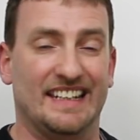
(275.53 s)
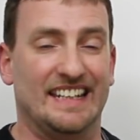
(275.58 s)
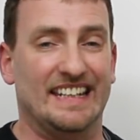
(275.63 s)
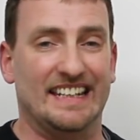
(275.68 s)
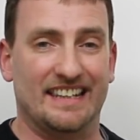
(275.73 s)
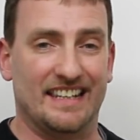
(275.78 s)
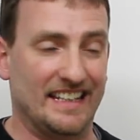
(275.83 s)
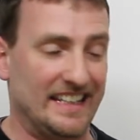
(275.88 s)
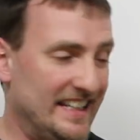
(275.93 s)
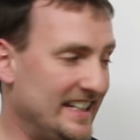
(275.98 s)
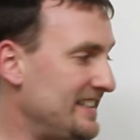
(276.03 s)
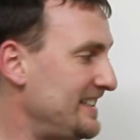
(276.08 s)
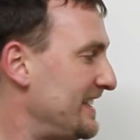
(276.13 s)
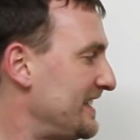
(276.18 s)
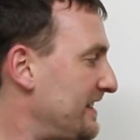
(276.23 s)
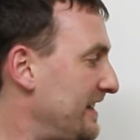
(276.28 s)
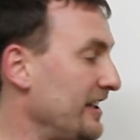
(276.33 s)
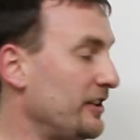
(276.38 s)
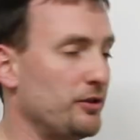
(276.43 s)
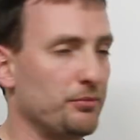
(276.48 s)
The
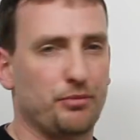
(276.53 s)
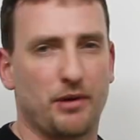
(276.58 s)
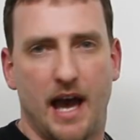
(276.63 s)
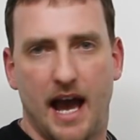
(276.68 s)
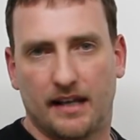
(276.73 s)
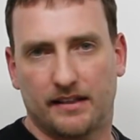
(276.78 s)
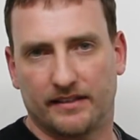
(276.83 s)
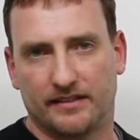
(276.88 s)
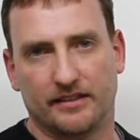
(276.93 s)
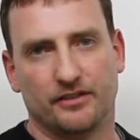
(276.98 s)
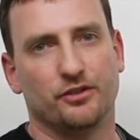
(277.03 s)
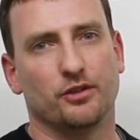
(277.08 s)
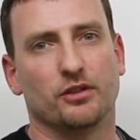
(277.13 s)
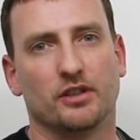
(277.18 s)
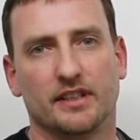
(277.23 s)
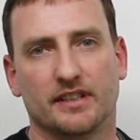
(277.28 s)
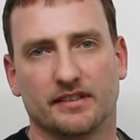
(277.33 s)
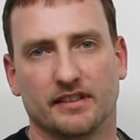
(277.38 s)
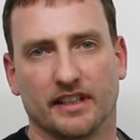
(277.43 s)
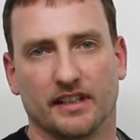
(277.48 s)
easiest thing to practice is your
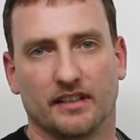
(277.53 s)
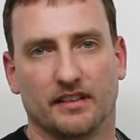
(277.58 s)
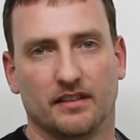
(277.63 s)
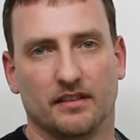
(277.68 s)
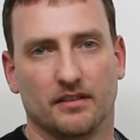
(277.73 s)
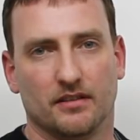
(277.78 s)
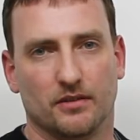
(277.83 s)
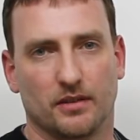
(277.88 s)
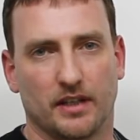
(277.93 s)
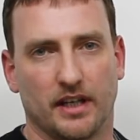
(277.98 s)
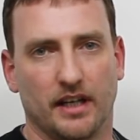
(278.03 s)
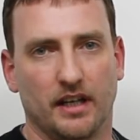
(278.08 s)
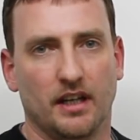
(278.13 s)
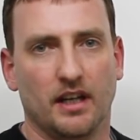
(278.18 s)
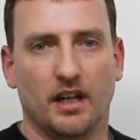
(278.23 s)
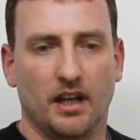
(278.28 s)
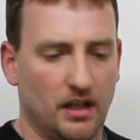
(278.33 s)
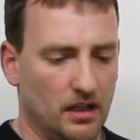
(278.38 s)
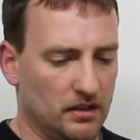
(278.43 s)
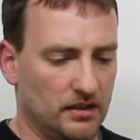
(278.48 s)
listening, okay?
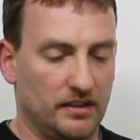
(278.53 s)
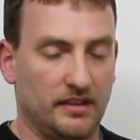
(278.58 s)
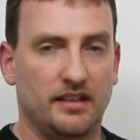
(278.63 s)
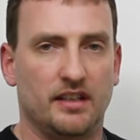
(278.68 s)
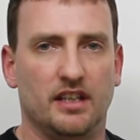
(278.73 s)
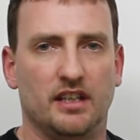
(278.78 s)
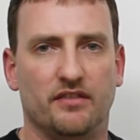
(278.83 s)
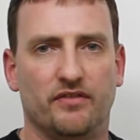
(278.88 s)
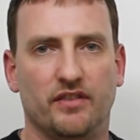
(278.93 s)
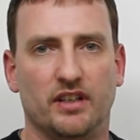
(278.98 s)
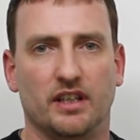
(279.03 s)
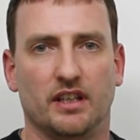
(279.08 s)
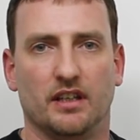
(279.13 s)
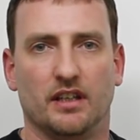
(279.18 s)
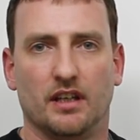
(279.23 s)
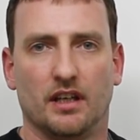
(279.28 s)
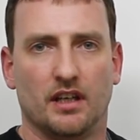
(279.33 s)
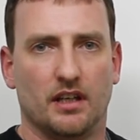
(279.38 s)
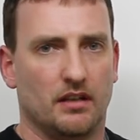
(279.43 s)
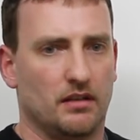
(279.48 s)

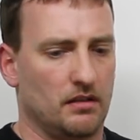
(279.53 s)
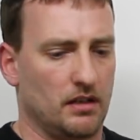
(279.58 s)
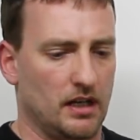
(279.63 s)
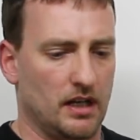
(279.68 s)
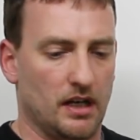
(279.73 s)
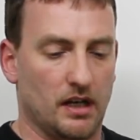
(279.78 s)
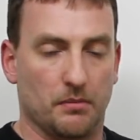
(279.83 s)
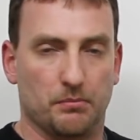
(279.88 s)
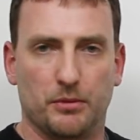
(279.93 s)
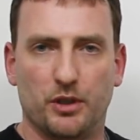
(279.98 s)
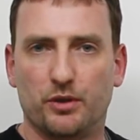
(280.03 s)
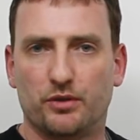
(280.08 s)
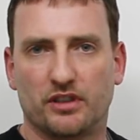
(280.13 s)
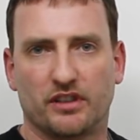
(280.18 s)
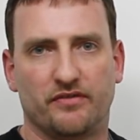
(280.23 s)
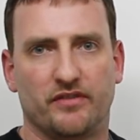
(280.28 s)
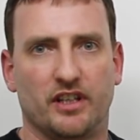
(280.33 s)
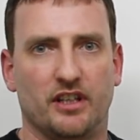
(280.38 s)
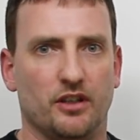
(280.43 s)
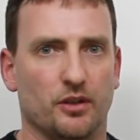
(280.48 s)
TV,
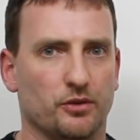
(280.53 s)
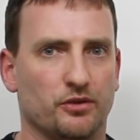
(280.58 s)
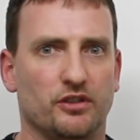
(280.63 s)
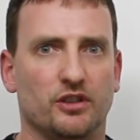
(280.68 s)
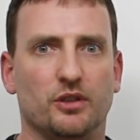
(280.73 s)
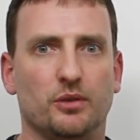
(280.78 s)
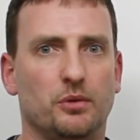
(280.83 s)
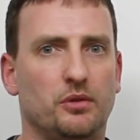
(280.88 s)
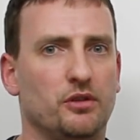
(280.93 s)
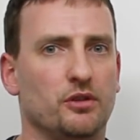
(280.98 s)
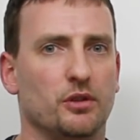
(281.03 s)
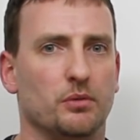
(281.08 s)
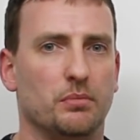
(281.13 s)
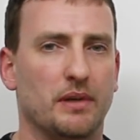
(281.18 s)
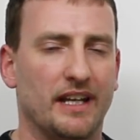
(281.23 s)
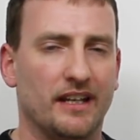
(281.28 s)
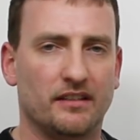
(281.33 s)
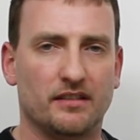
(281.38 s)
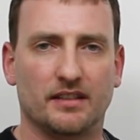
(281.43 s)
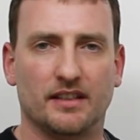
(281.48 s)
music videos, YouTube,
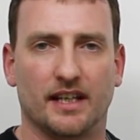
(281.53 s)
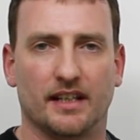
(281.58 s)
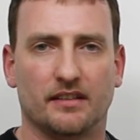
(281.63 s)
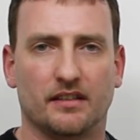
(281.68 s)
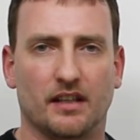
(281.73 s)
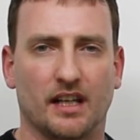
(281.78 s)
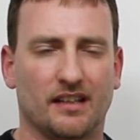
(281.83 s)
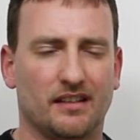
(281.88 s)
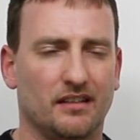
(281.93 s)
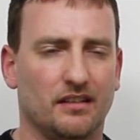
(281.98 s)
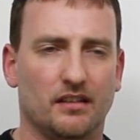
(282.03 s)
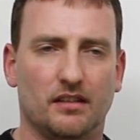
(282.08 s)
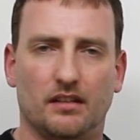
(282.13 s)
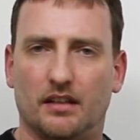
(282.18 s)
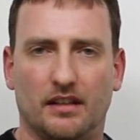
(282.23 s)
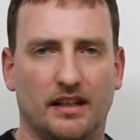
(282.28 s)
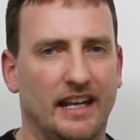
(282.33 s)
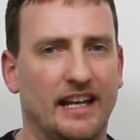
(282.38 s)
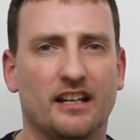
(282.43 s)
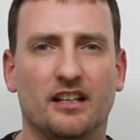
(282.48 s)
internet, like
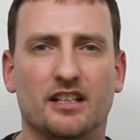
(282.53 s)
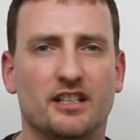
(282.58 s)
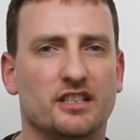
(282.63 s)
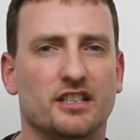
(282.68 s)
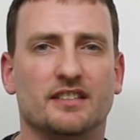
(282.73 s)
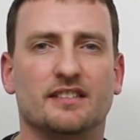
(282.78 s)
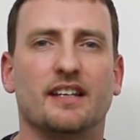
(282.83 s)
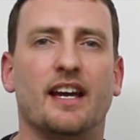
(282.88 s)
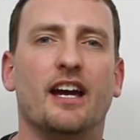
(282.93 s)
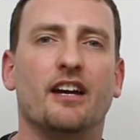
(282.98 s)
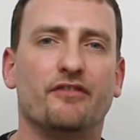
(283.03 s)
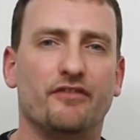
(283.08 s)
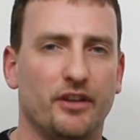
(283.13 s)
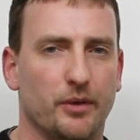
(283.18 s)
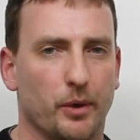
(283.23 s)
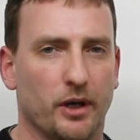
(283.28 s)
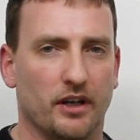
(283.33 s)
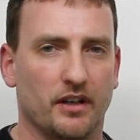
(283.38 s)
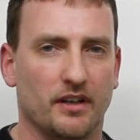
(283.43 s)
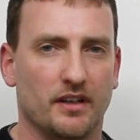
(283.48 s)
English is
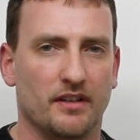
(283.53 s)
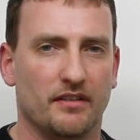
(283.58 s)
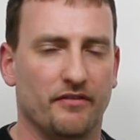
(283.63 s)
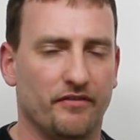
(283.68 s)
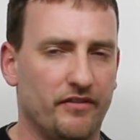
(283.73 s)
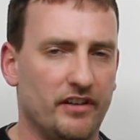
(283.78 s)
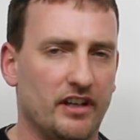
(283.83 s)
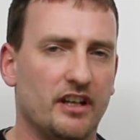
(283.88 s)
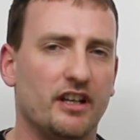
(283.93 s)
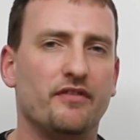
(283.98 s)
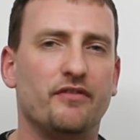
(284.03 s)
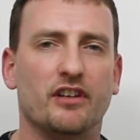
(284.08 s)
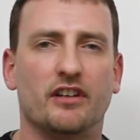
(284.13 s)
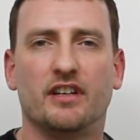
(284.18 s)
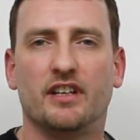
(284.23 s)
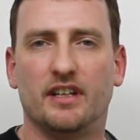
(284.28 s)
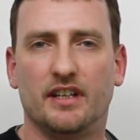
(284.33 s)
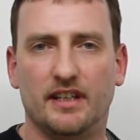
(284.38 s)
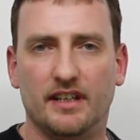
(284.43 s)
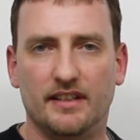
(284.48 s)
everywhere. Very,
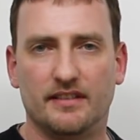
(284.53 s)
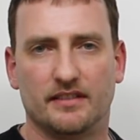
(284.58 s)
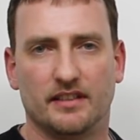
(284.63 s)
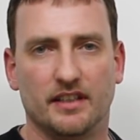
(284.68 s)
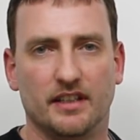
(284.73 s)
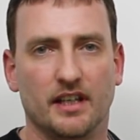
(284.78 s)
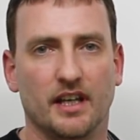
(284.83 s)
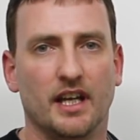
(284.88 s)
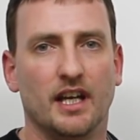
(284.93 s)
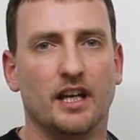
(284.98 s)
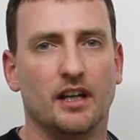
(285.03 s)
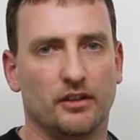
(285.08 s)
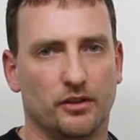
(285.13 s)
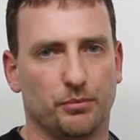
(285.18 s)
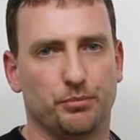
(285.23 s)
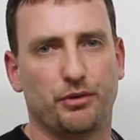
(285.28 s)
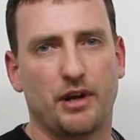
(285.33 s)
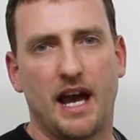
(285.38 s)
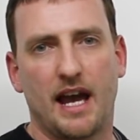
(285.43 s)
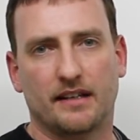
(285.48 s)
very easy to
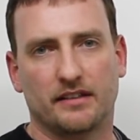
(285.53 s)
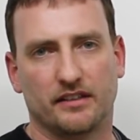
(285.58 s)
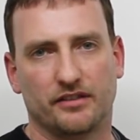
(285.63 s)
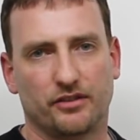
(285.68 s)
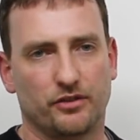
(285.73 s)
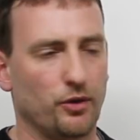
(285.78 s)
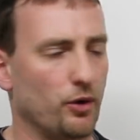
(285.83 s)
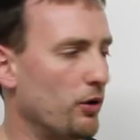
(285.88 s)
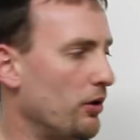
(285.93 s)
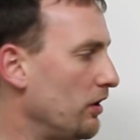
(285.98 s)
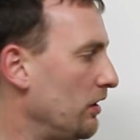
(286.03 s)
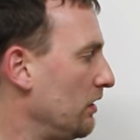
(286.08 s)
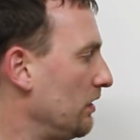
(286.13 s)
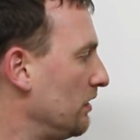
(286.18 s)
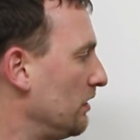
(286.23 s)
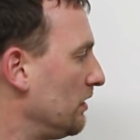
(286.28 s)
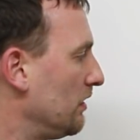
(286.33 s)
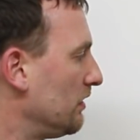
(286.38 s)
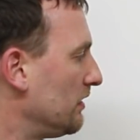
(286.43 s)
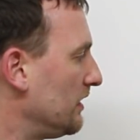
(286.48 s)
practice your
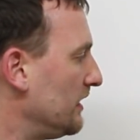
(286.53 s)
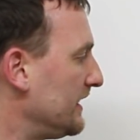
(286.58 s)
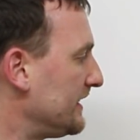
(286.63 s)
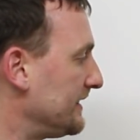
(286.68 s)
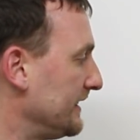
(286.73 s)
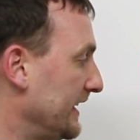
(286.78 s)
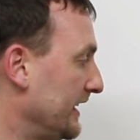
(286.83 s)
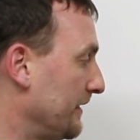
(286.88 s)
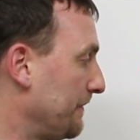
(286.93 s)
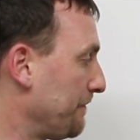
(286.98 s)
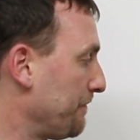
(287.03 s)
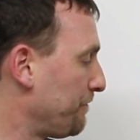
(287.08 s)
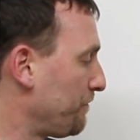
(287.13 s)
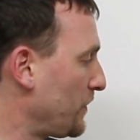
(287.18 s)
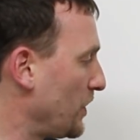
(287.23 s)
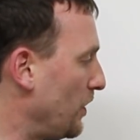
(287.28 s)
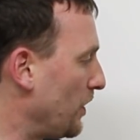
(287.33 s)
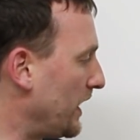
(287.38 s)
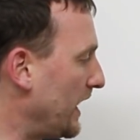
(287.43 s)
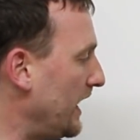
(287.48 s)
listening,
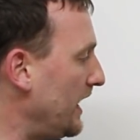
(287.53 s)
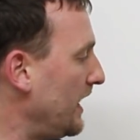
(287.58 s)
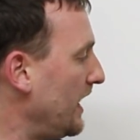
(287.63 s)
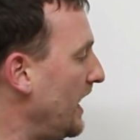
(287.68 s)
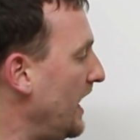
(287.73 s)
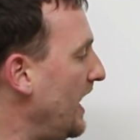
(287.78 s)
okay?